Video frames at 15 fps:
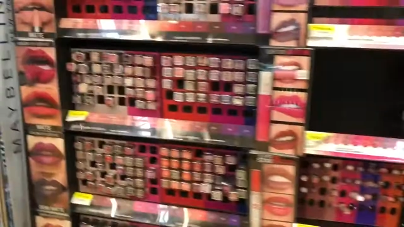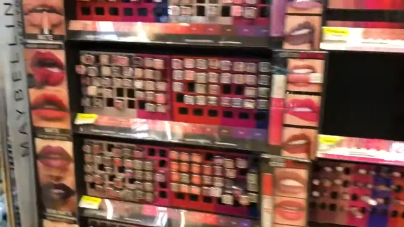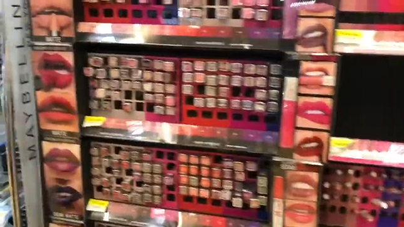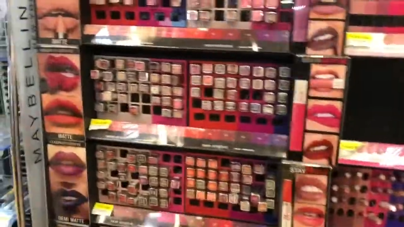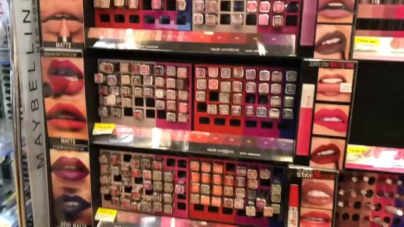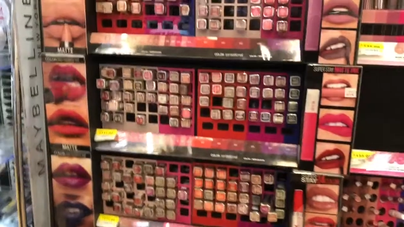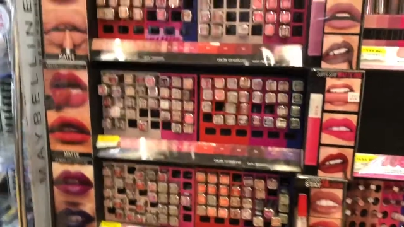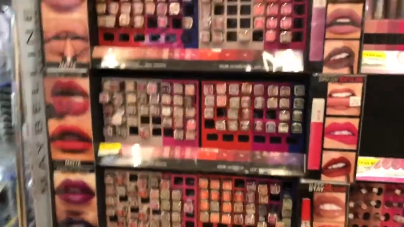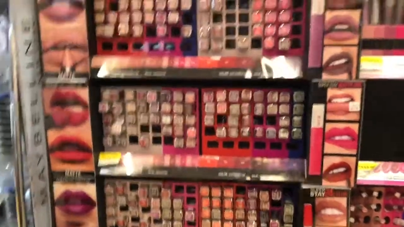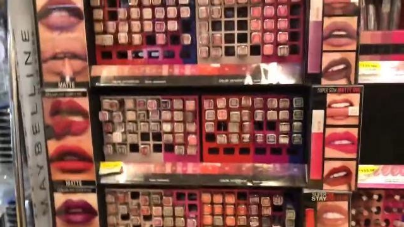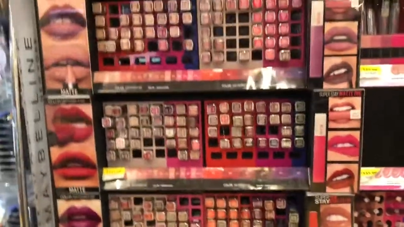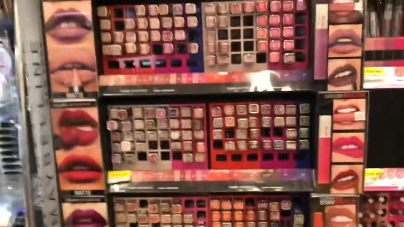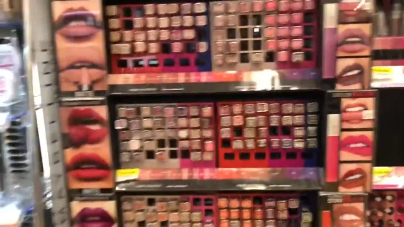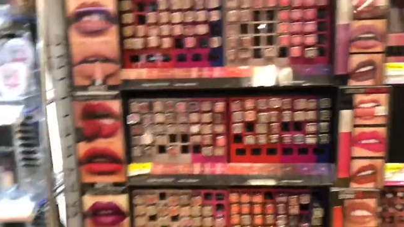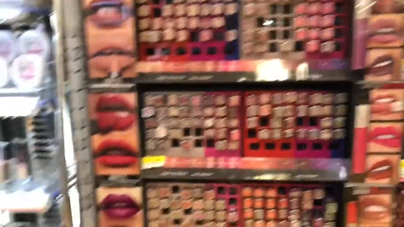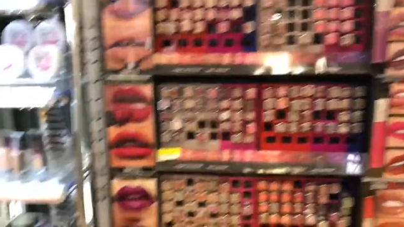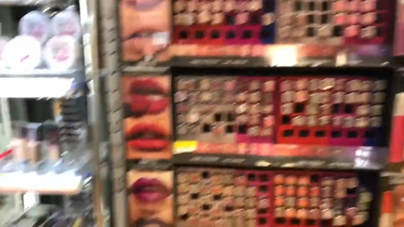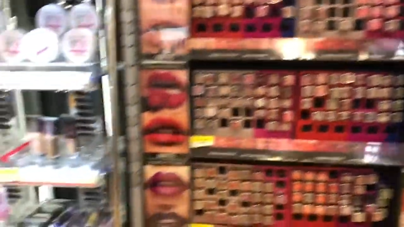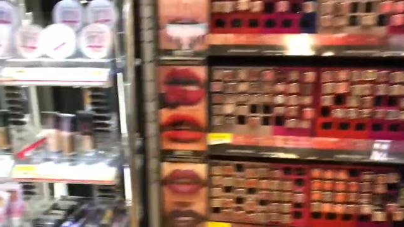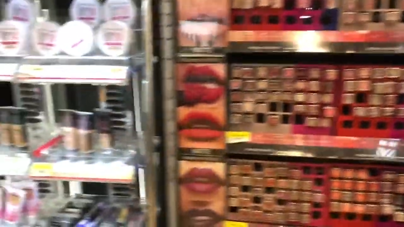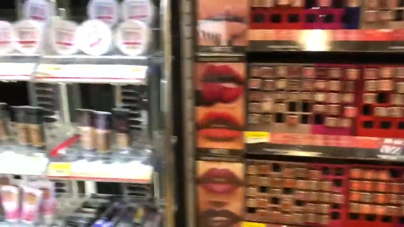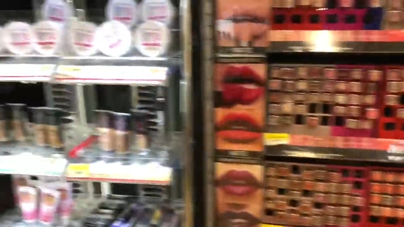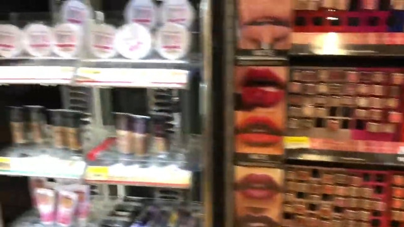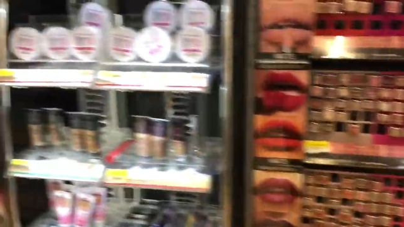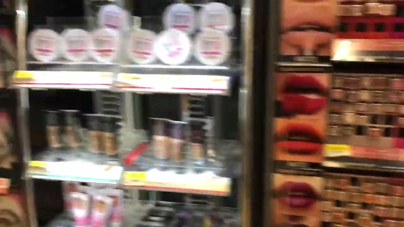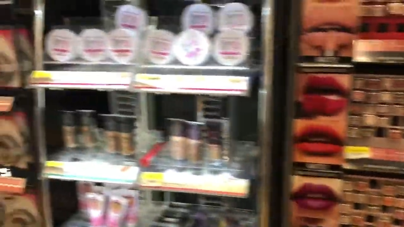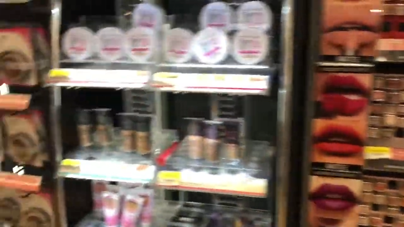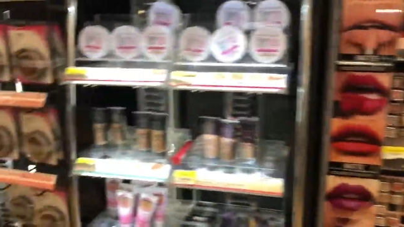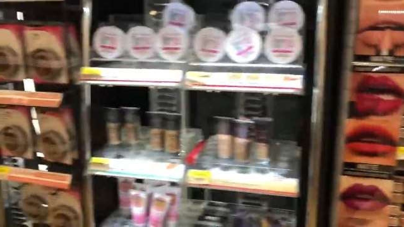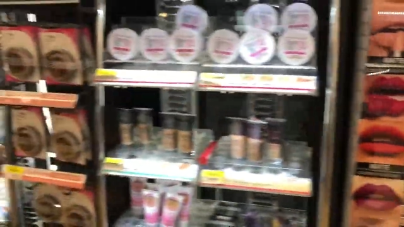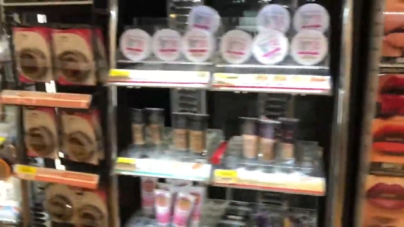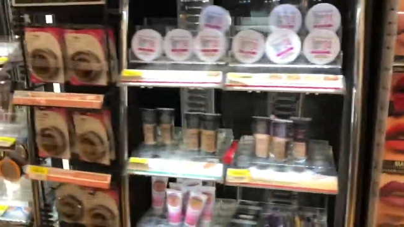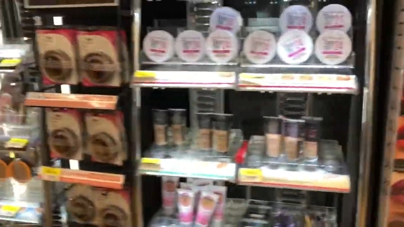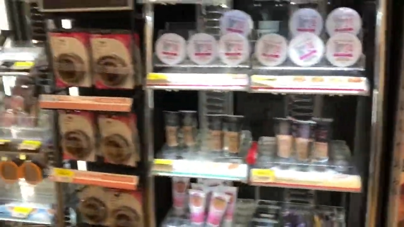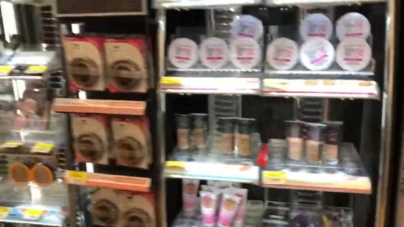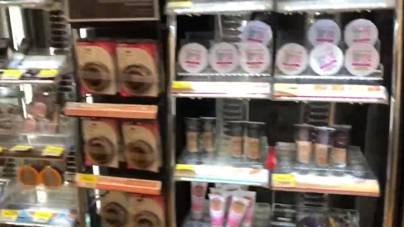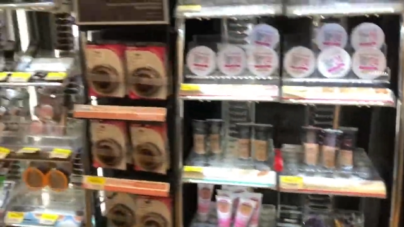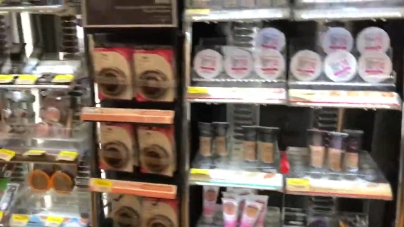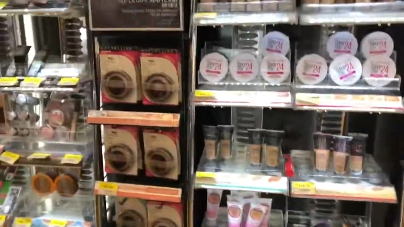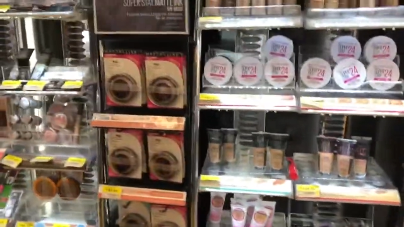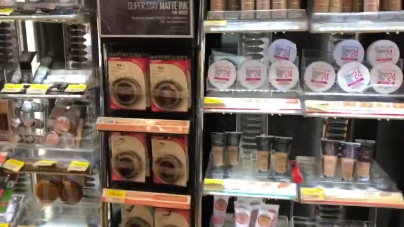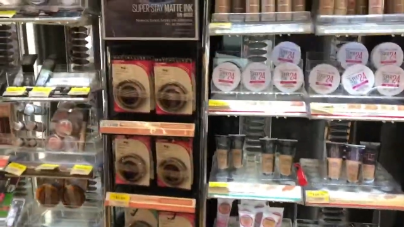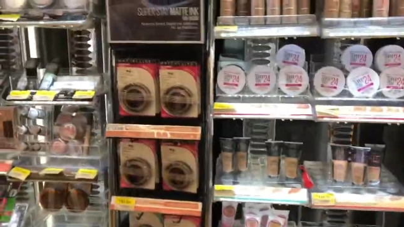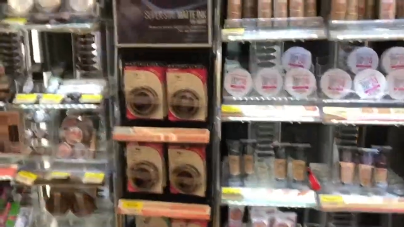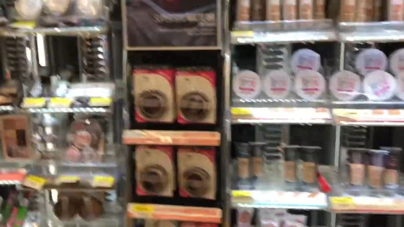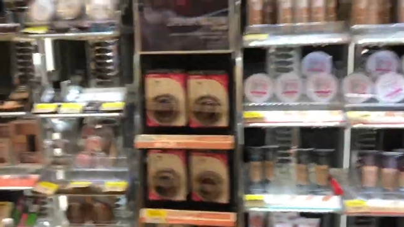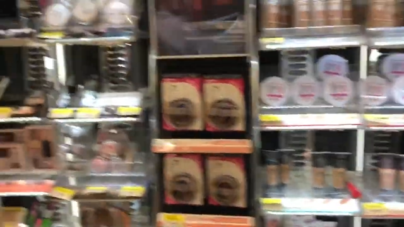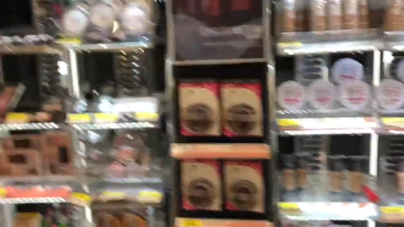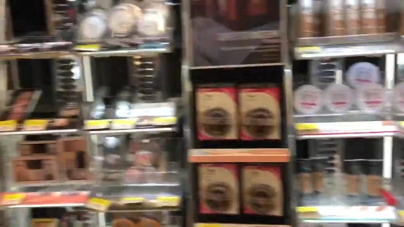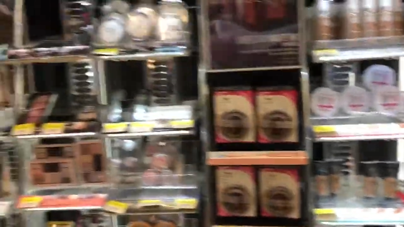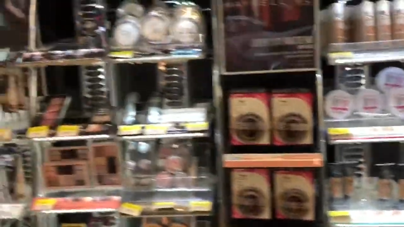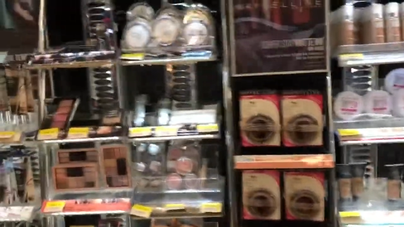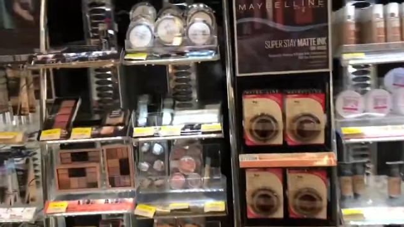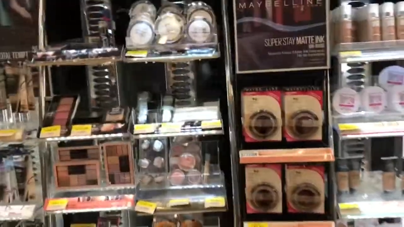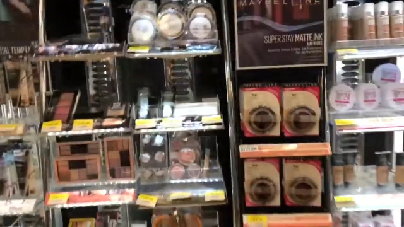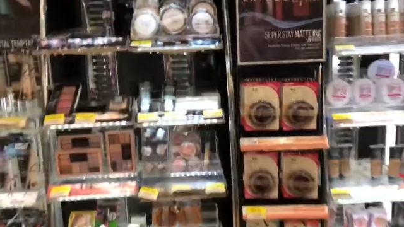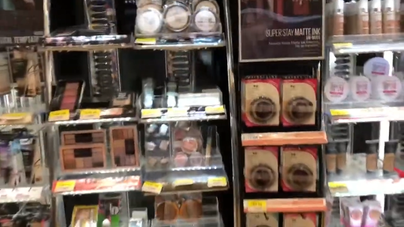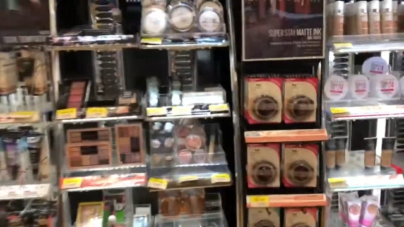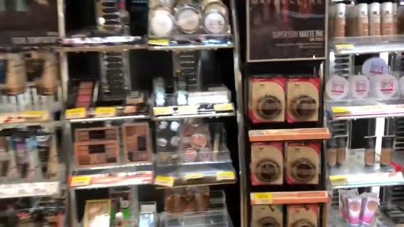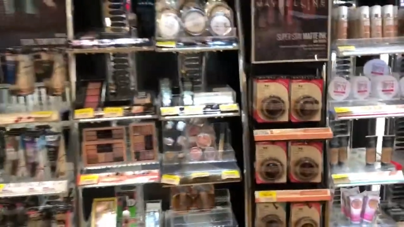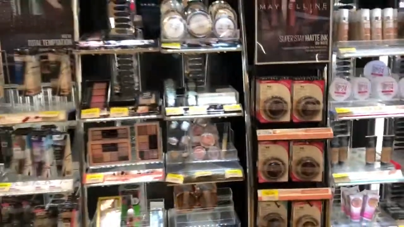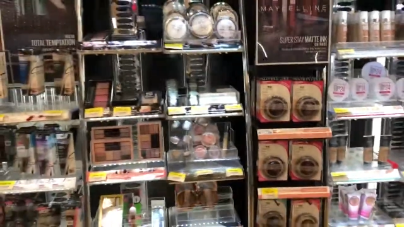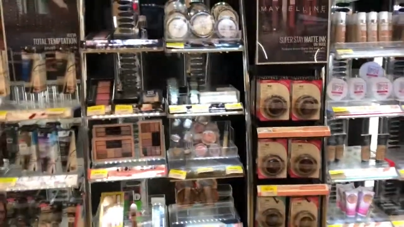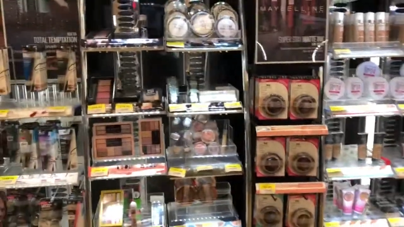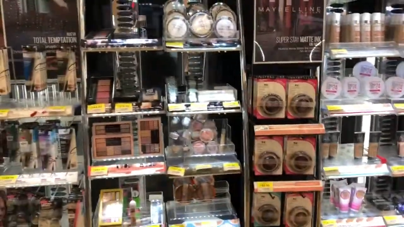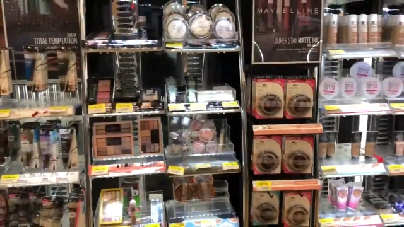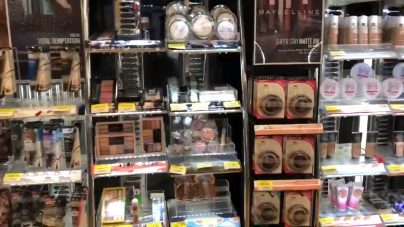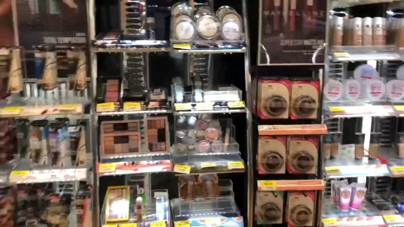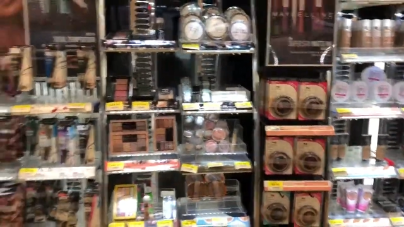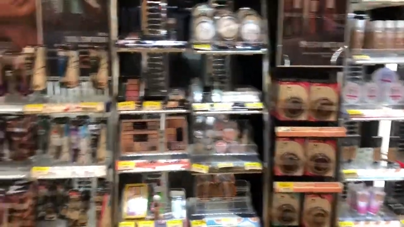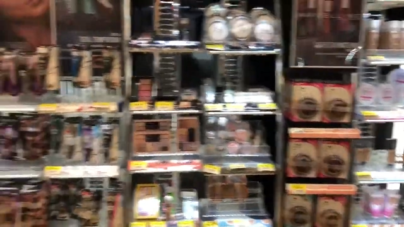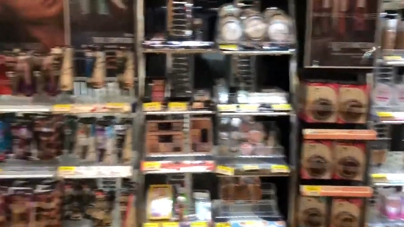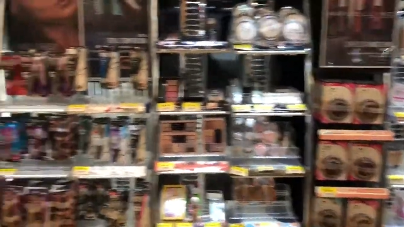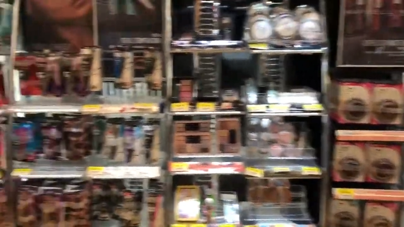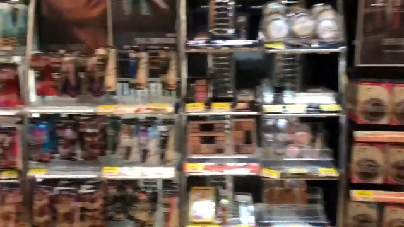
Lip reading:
Nobody's mouth can be seen.